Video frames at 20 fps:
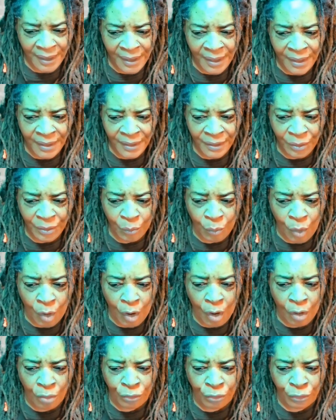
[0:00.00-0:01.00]
The
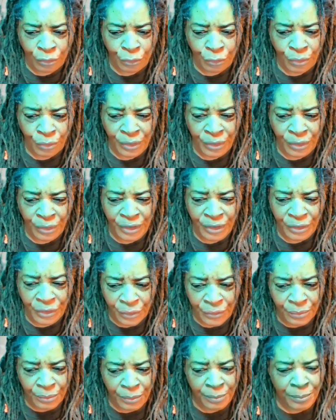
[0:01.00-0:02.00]
Wall Street Journal
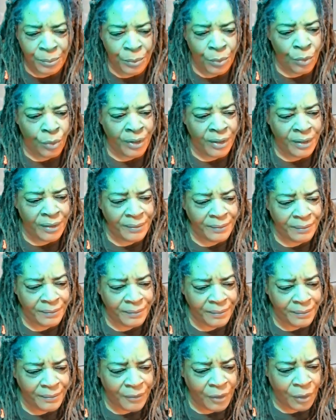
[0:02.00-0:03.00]
reported
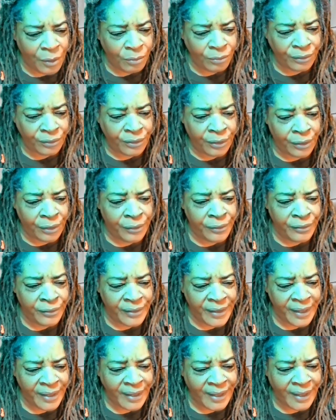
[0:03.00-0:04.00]
on
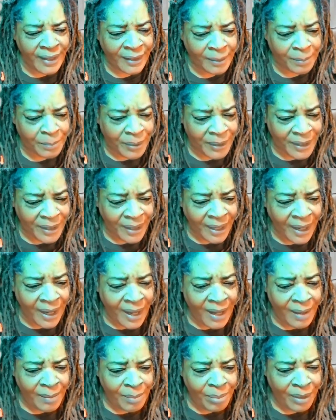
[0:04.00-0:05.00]
Thursday that the
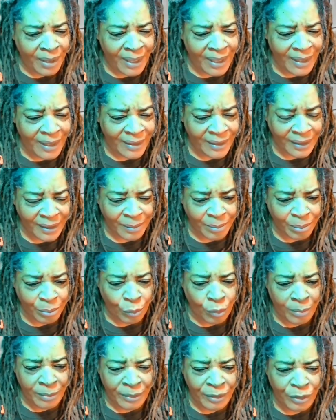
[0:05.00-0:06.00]
Pentagon plans to
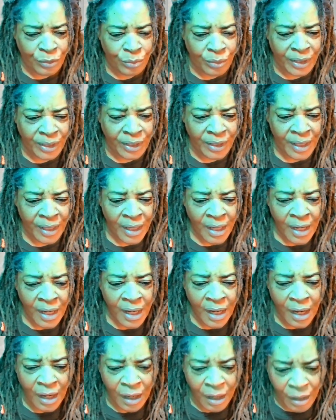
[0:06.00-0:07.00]
deploy between
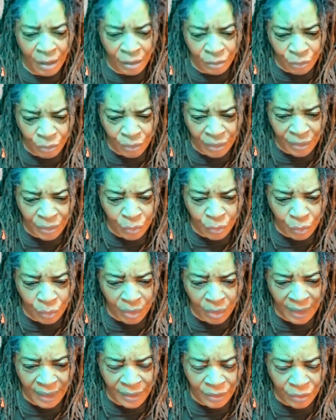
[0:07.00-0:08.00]
100
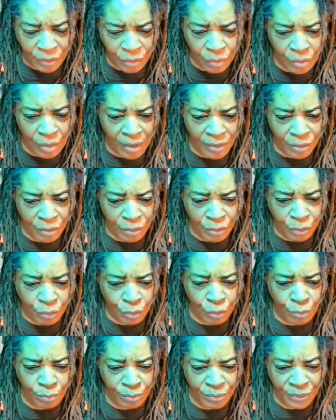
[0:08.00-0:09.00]
and 200
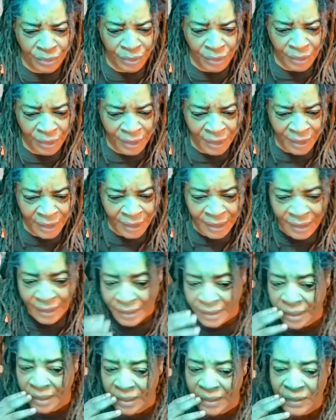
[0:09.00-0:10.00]
troops
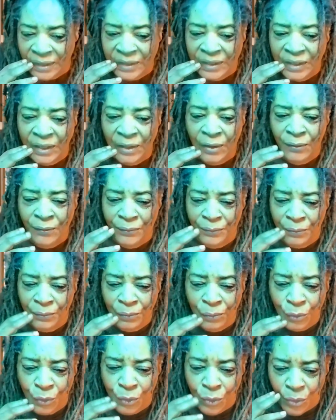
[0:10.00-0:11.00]
to the self
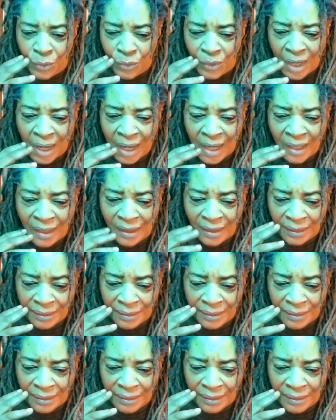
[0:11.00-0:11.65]
ruled island